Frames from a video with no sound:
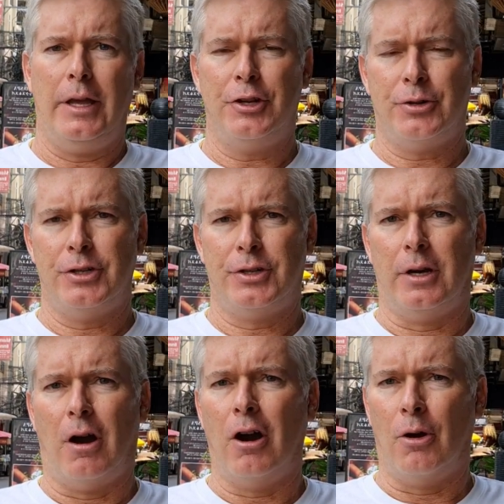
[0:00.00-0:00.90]
interest
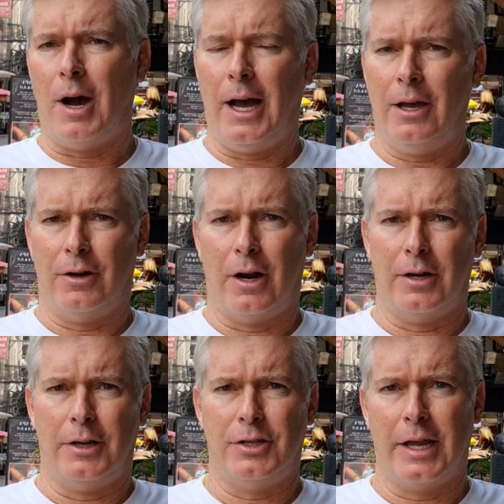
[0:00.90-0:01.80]
ROI on
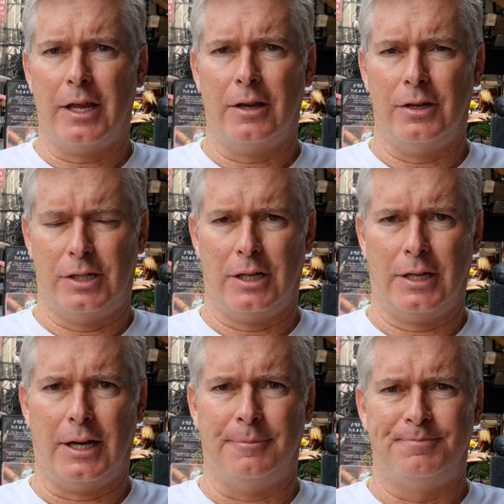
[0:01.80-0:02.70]
our staking our
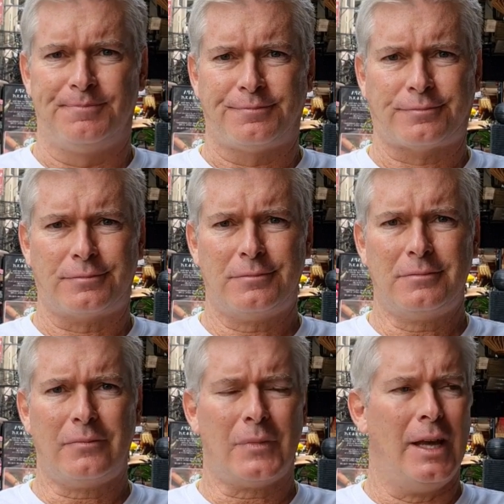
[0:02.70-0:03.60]
Zilliqa.
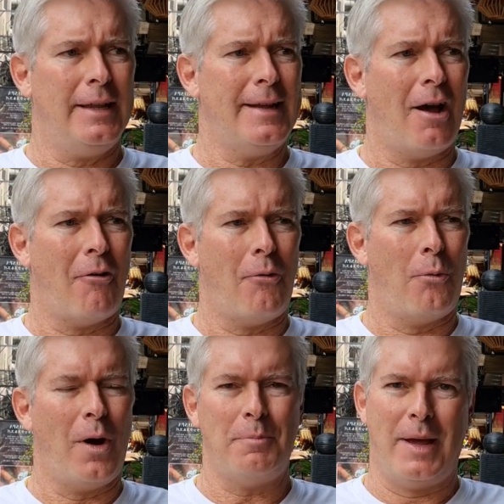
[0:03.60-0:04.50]
Now,
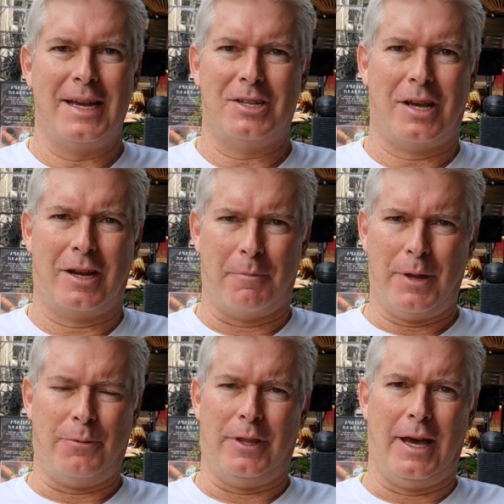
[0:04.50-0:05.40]
what bank is gonna
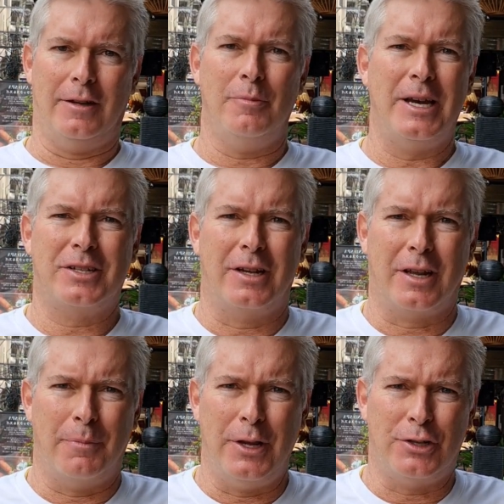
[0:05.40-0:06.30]
compete with that? No bank's
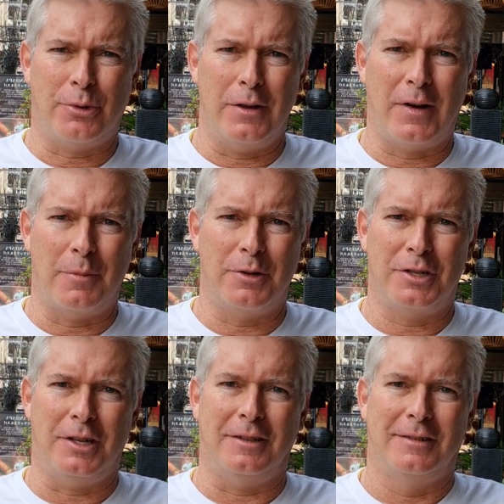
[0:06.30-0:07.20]
gonna compete
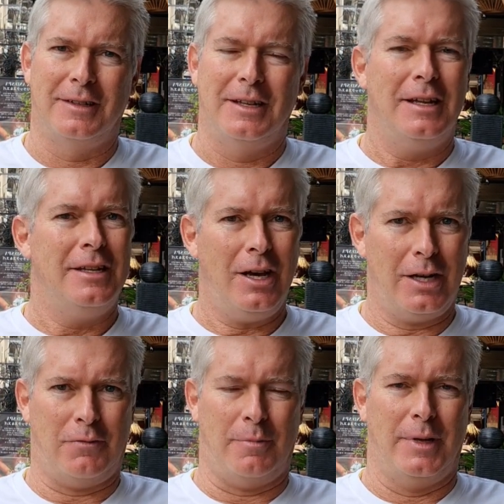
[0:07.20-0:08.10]
25%,
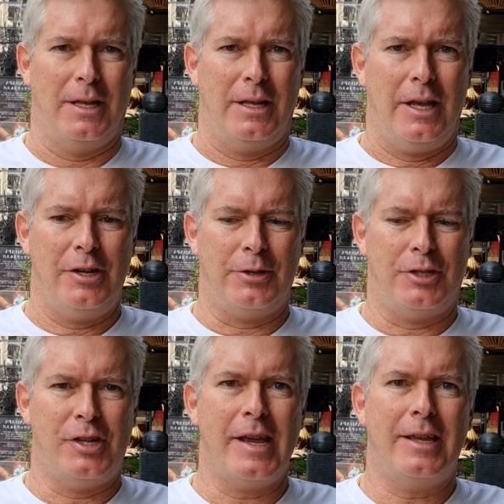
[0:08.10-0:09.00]
none of them. And you're
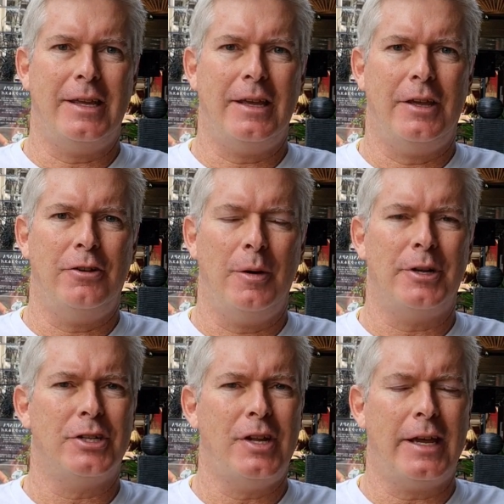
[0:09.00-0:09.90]
staking, you're
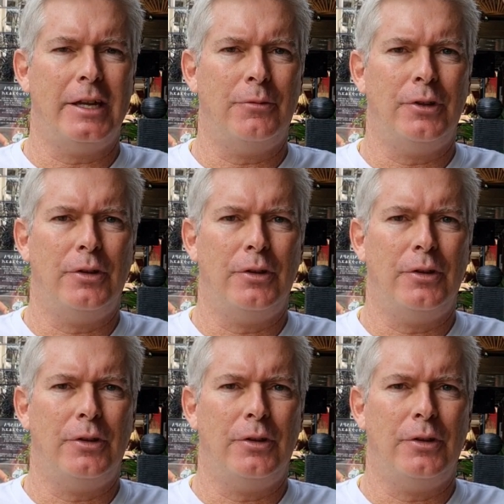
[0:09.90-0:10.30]
able to stake it